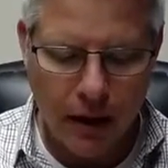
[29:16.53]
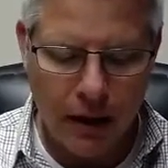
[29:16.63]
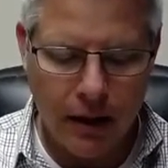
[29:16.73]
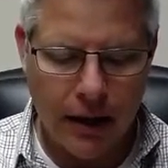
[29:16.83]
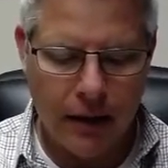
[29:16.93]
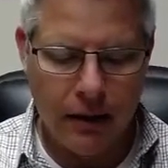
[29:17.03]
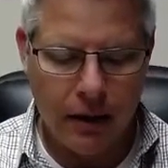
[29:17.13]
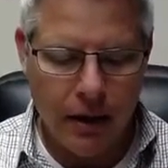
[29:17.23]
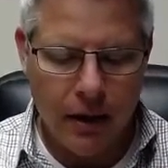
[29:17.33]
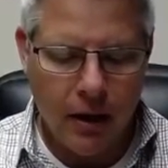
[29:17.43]
And
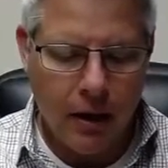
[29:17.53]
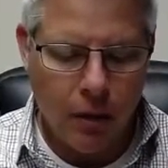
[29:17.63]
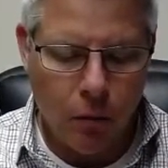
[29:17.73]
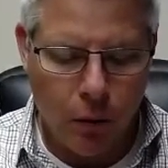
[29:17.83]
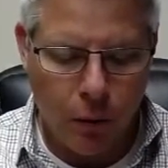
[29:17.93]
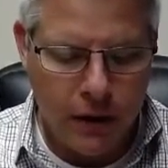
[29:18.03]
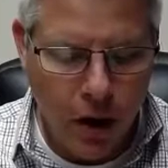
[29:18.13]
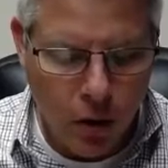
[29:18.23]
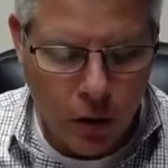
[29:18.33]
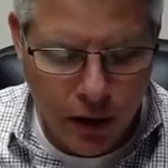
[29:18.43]
what we
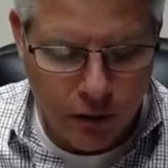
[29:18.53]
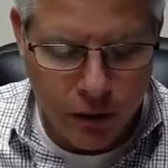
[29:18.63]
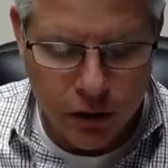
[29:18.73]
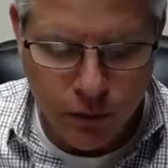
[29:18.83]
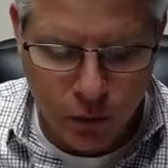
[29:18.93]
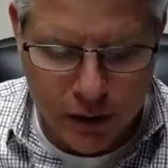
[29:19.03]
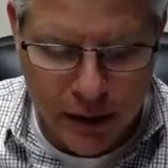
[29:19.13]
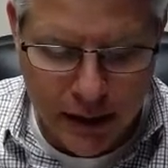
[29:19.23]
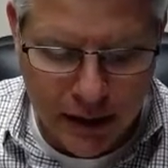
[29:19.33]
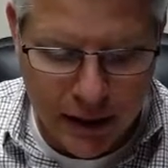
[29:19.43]
know in verse
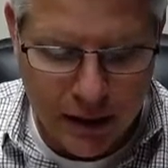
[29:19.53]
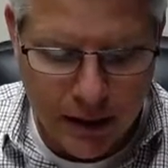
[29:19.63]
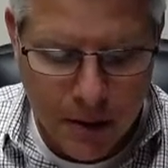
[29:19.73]
14